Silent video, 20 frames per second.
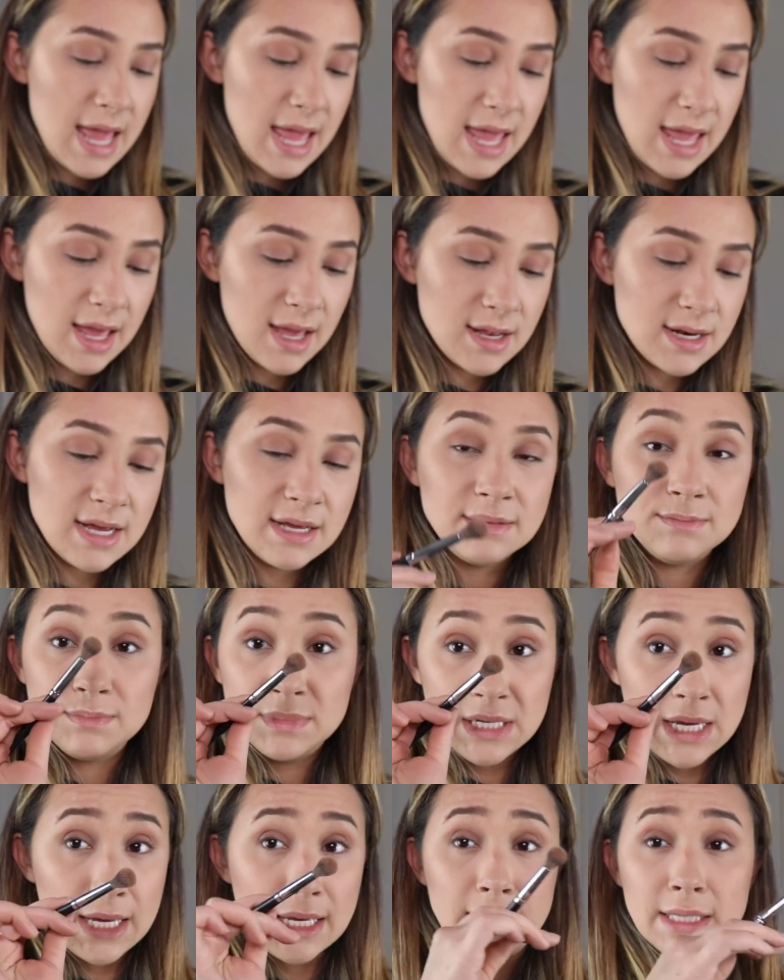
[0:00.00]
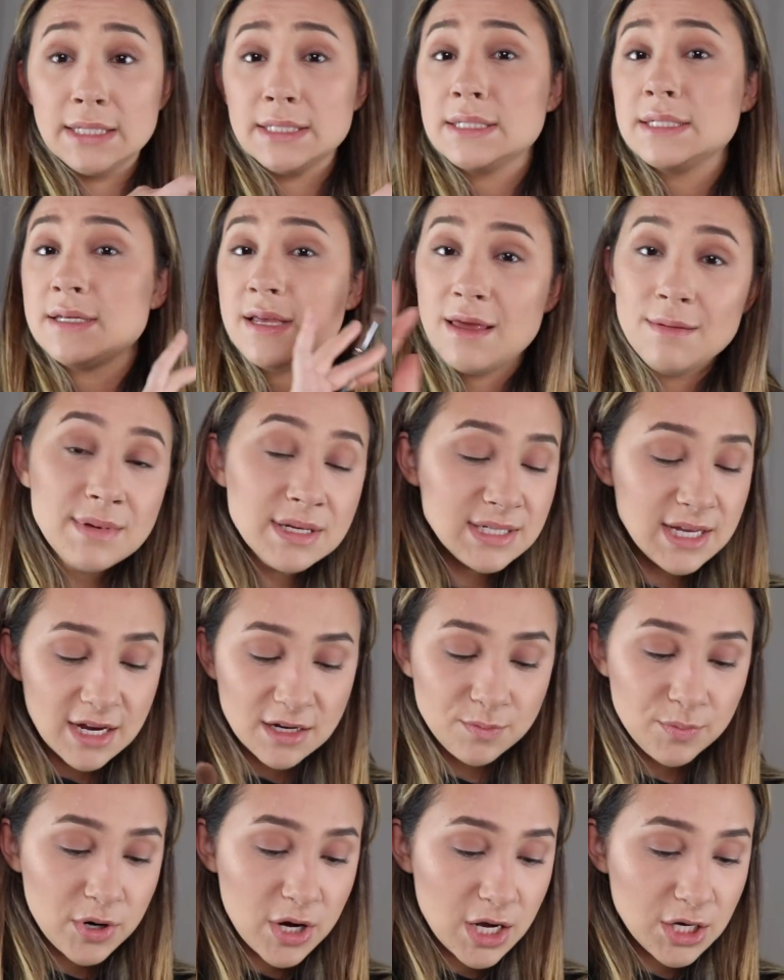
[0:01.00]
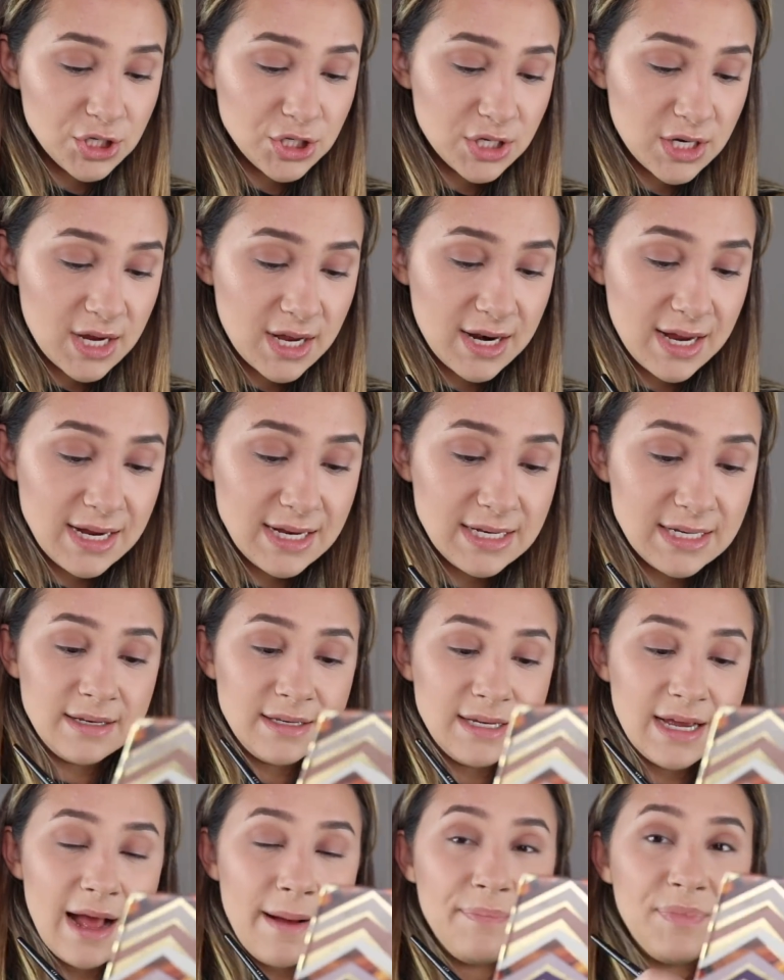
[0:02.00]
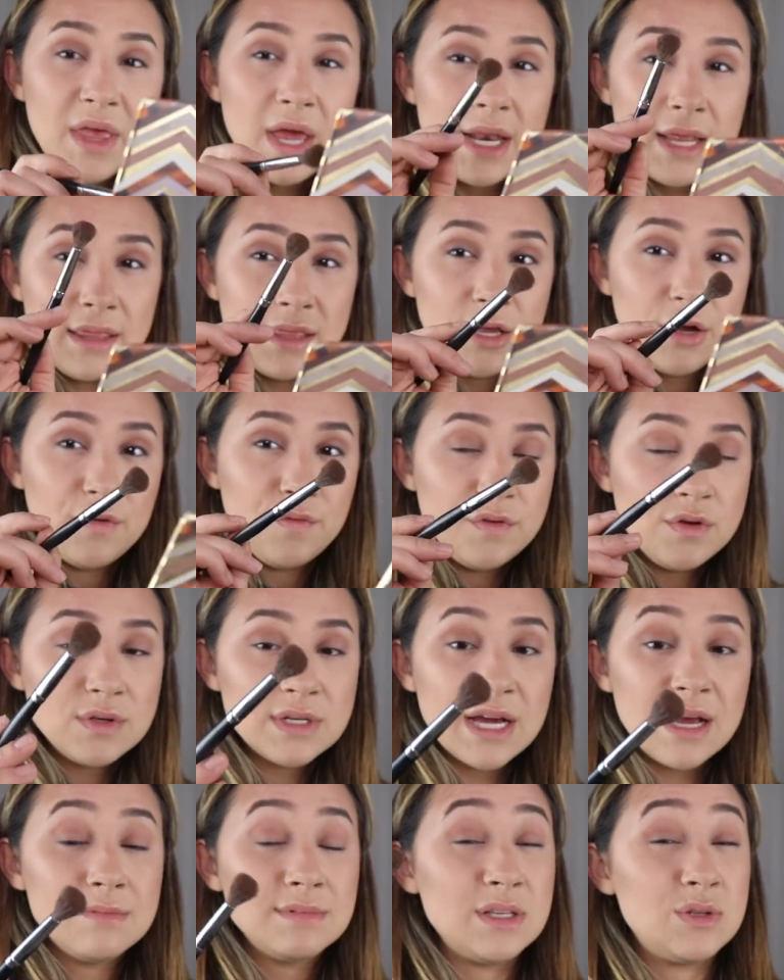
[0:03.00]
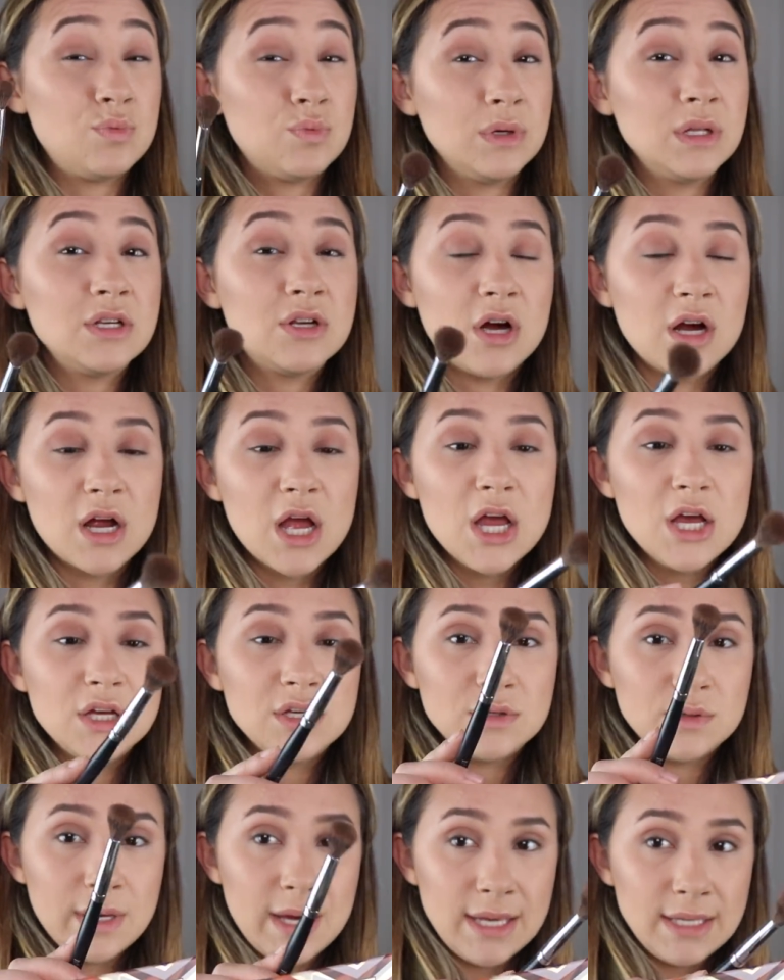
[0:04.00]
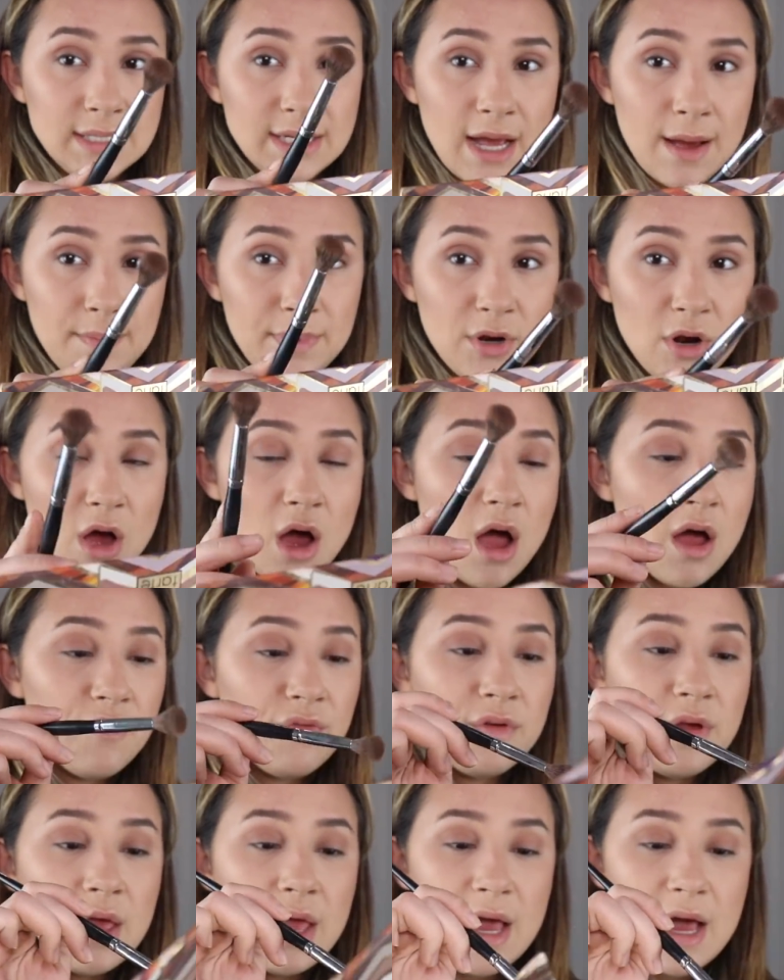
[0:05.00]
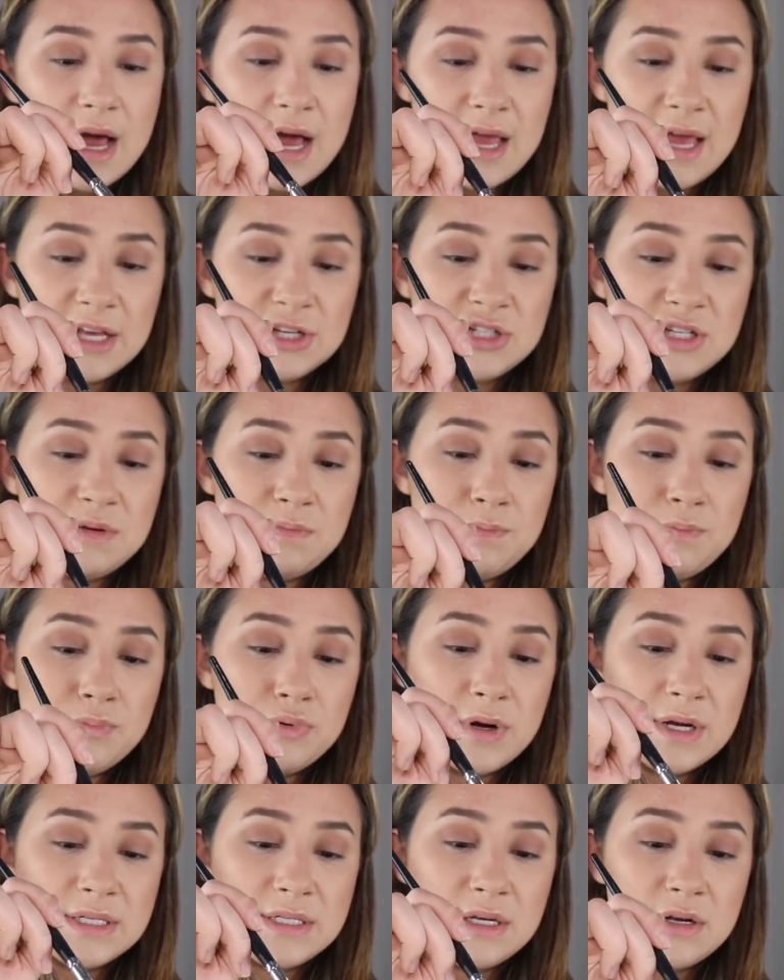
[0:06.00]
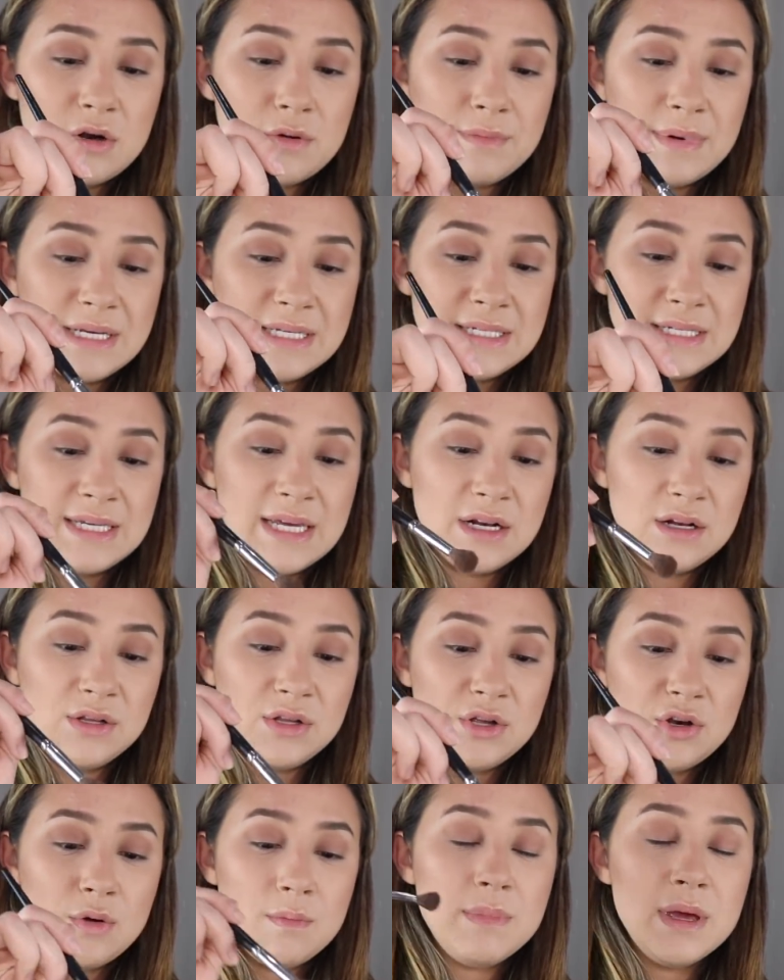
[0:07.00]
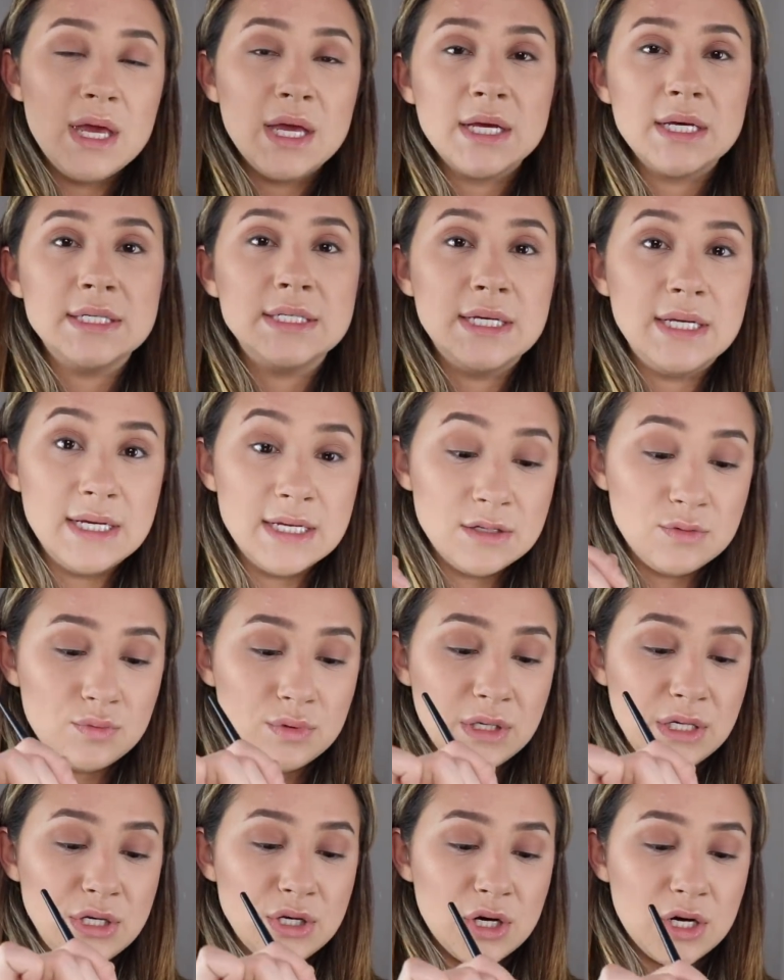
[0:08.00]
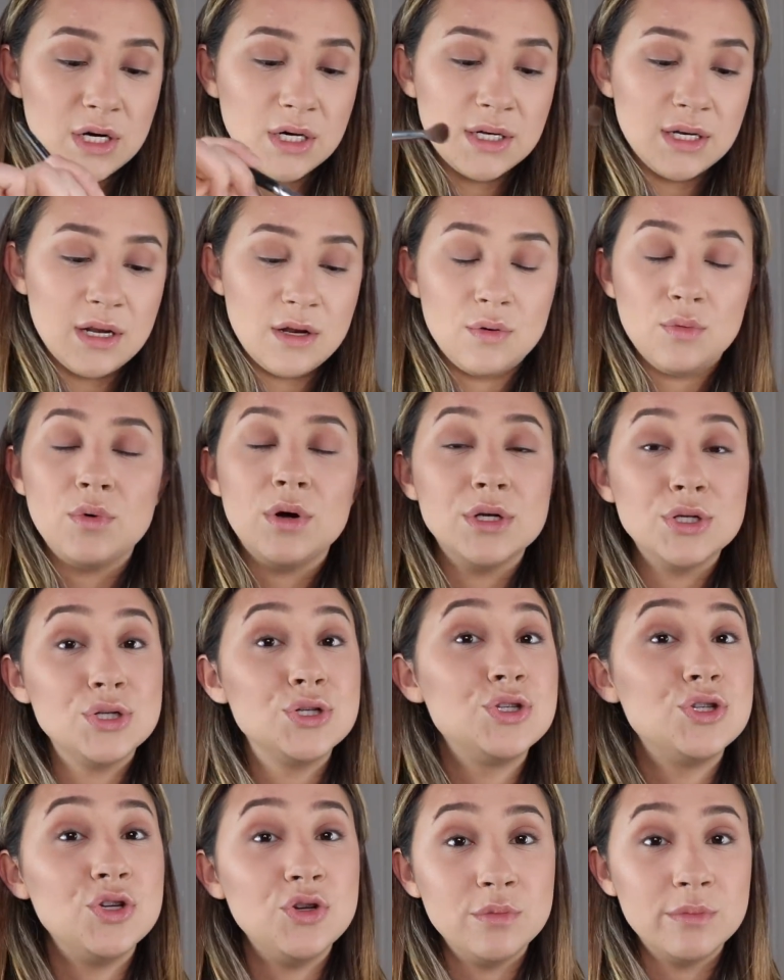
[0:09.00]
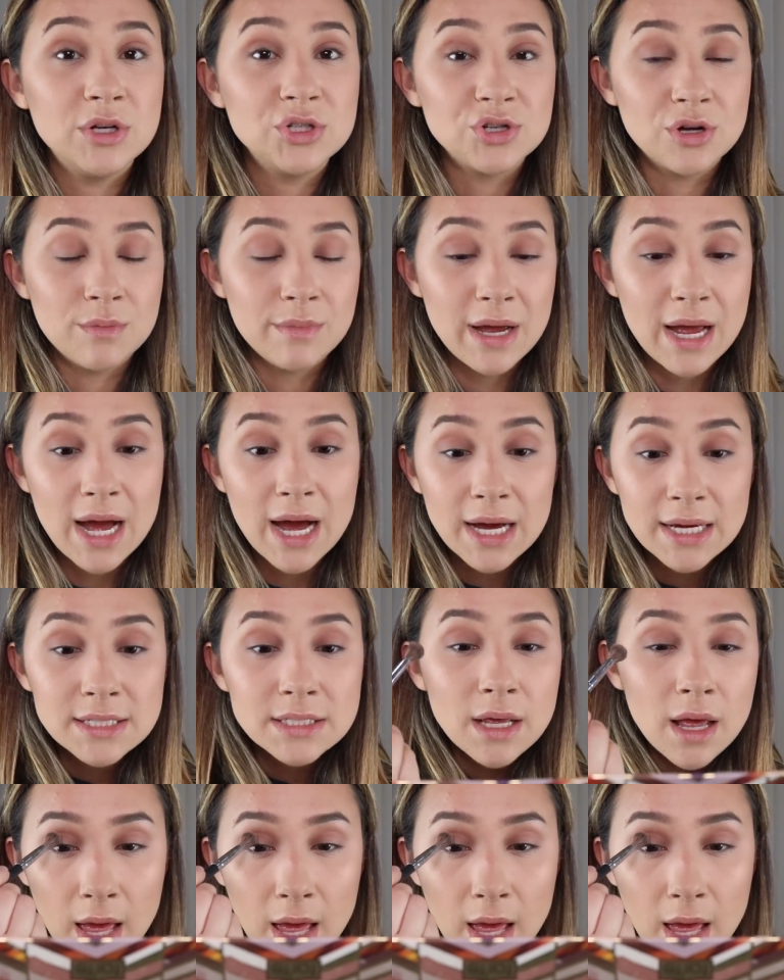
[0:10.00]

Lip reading: and I'm taking the same exact brush and I tap that in there a few times. It's really dark, so I tap it off. I actually press it on my skin a little bit because it is really dark and I don't want too much on my eyes.